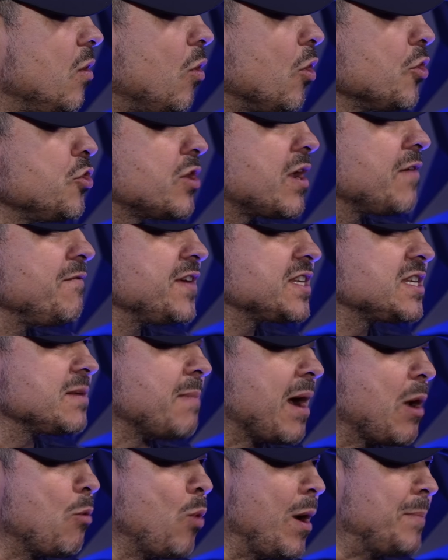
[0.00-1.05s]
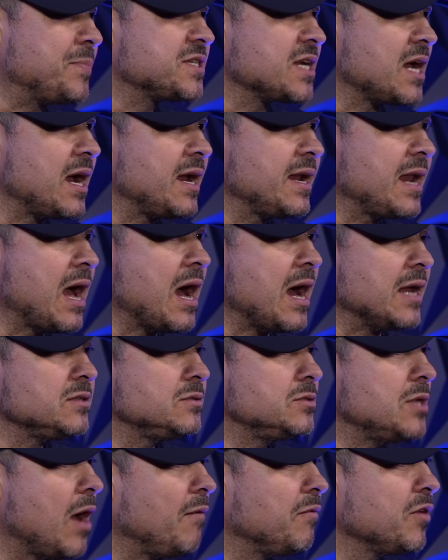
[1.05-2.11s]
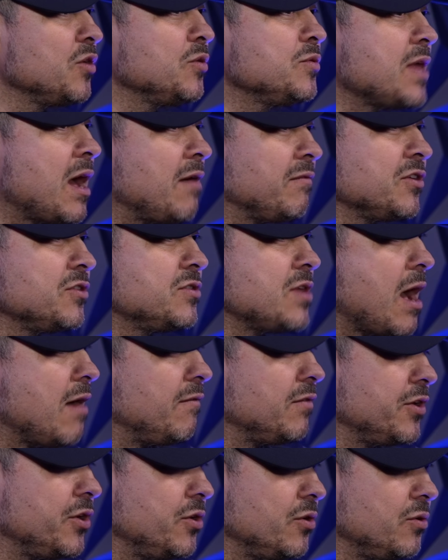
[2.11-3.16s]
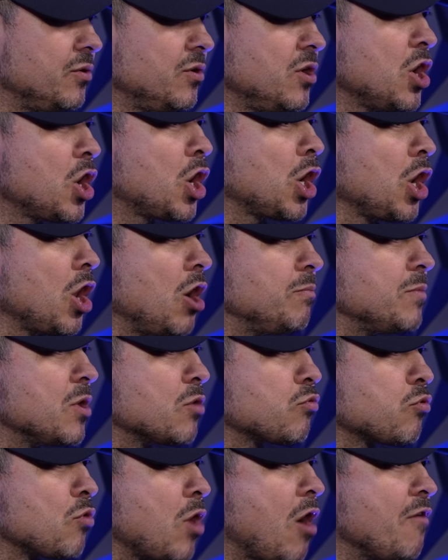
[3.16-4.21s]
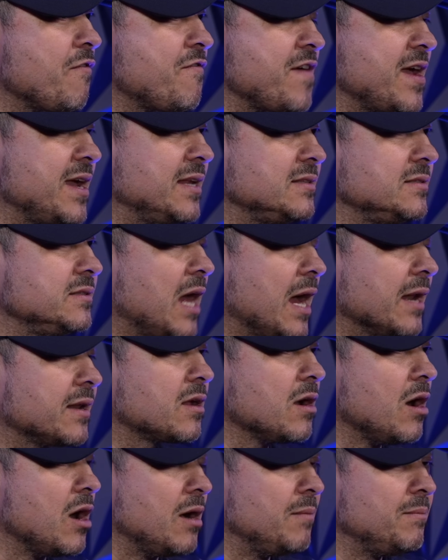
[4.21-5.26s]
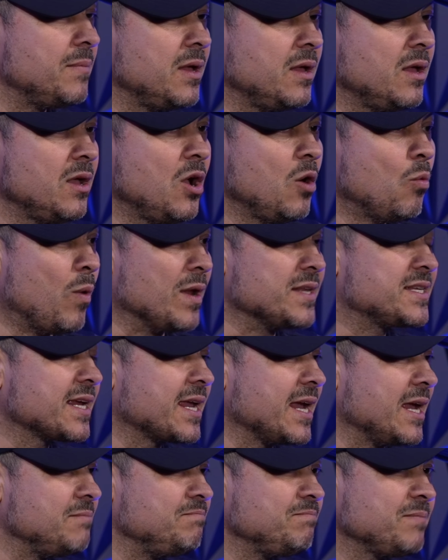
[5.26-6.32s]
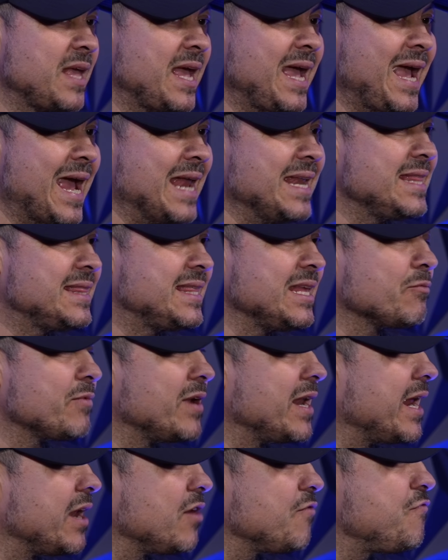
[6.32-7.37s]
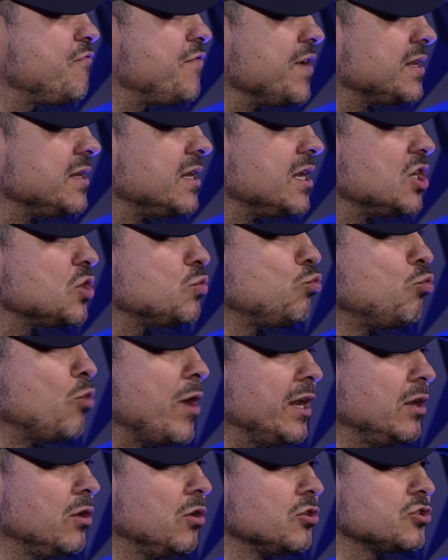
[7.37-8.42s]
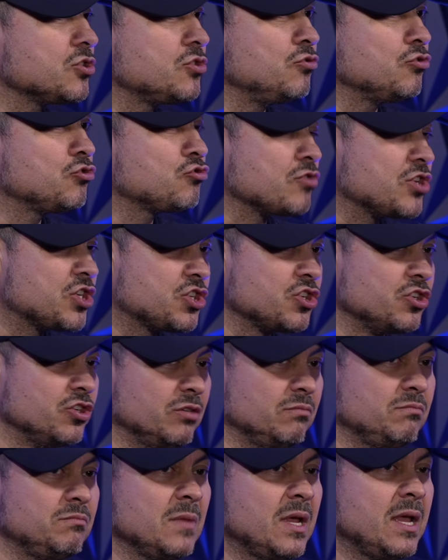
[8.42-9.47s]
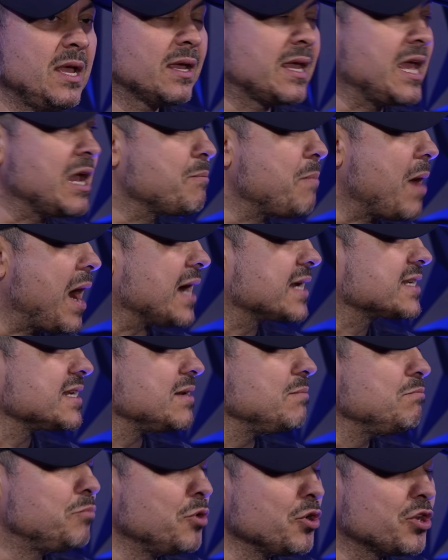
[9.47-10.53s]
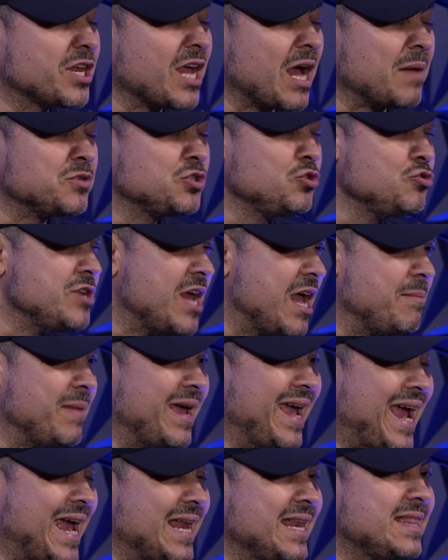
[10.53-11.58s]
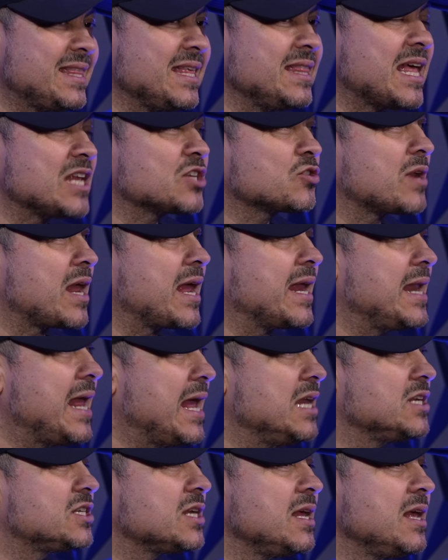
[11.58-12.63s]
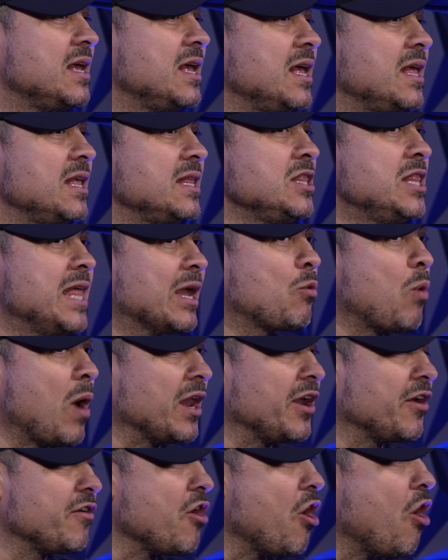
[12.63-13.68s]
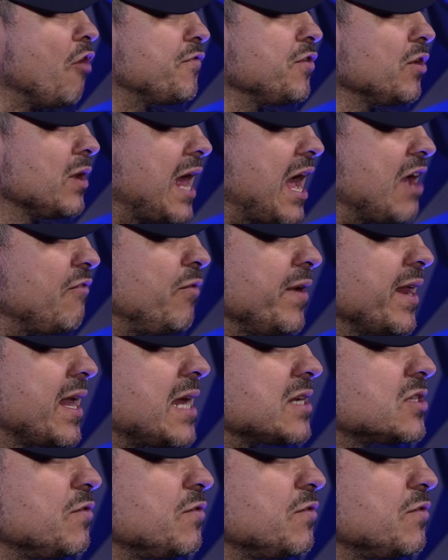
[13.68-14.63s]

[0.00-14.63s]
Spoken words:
or you can visit my website at www.clubrawfit.com. Once again, anything related to fitness, weight loss, nutrition, kickboxing, boot camps, you name it, anything that's going to enhance the quality of your life when it comes